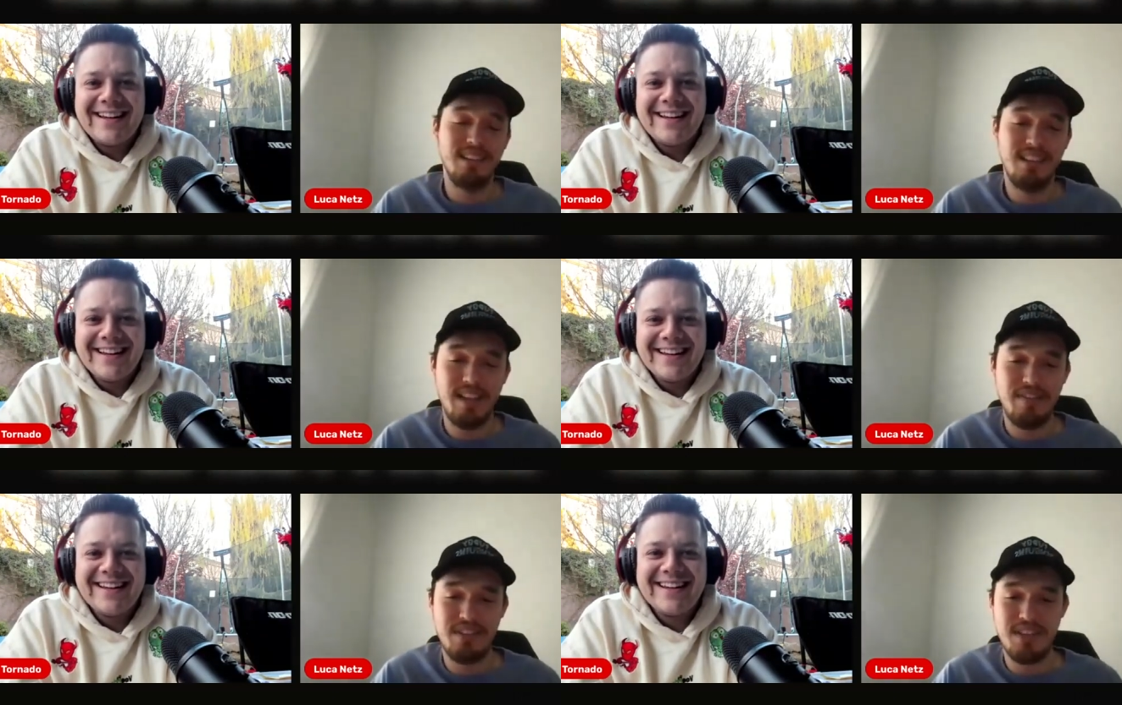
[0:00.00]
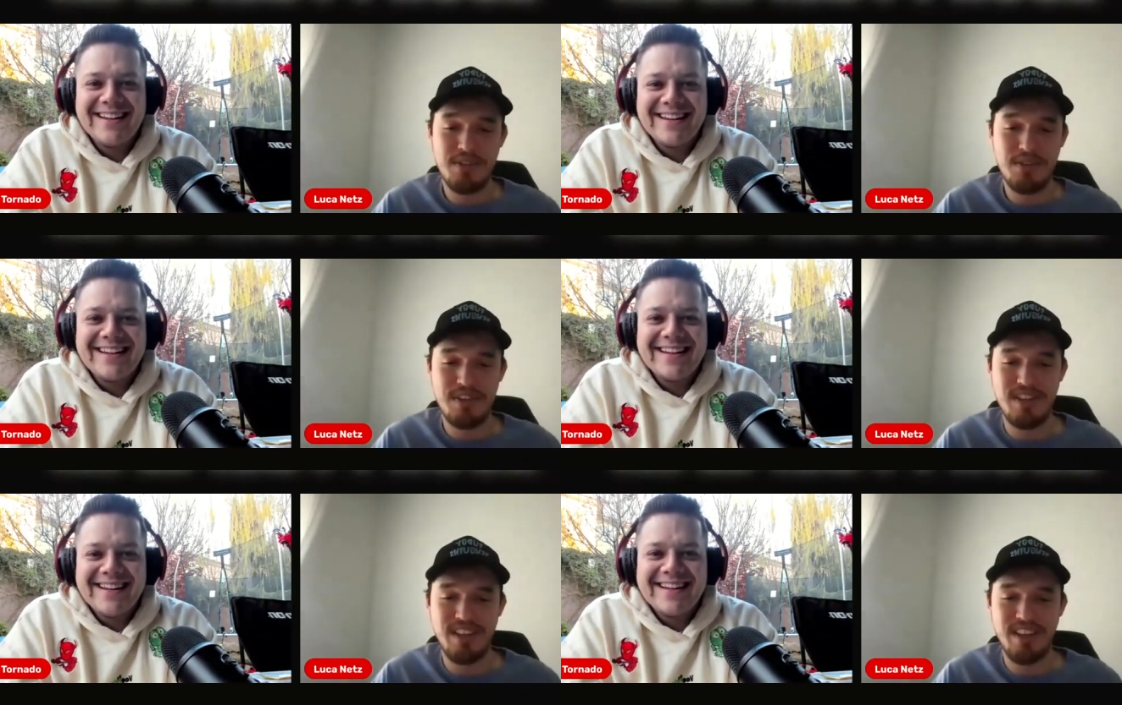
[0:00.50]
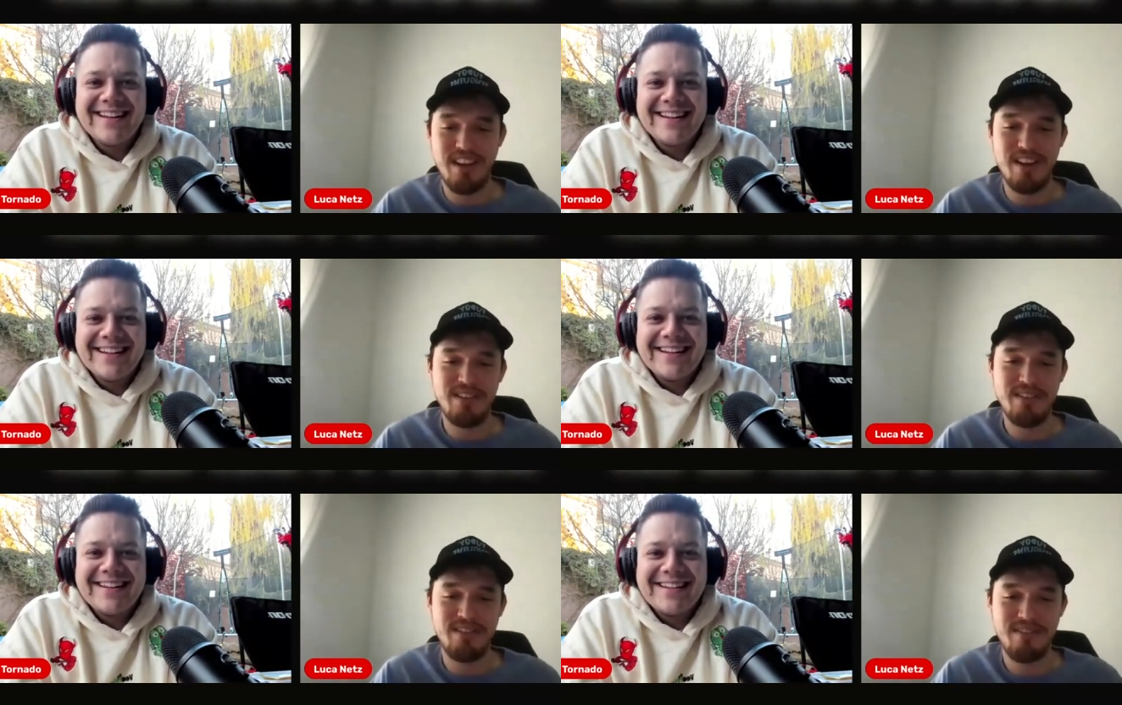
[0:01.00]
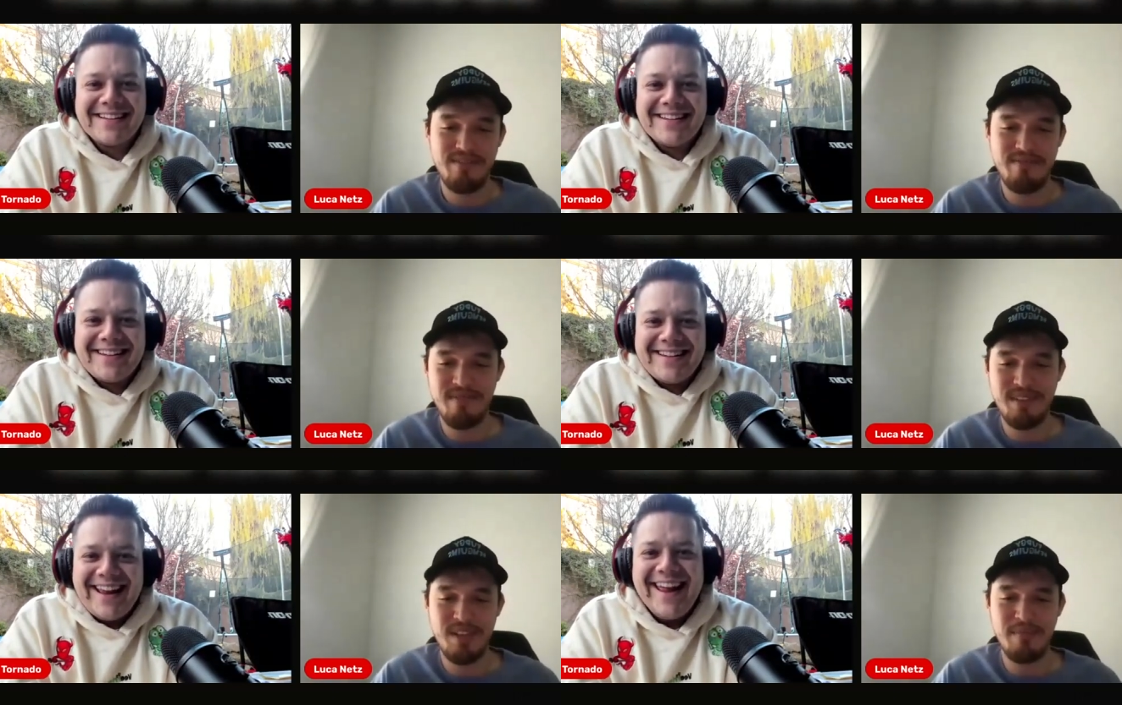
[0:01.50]
Speaker 1: life is interesting. You know,
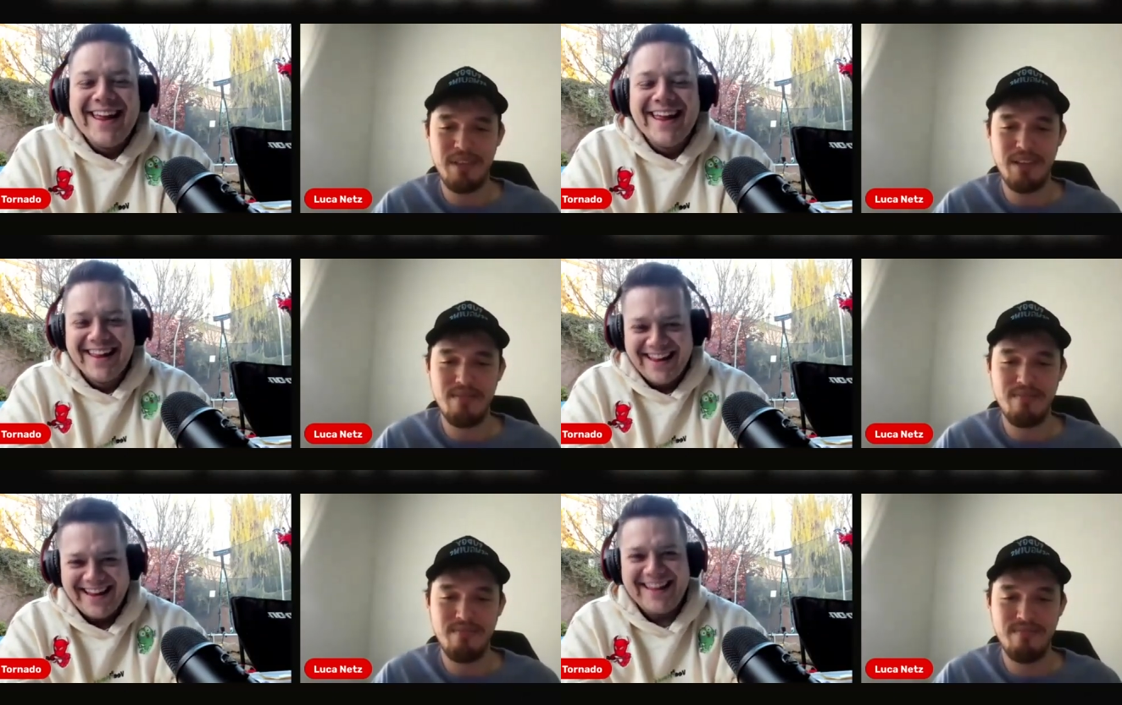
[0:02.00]
something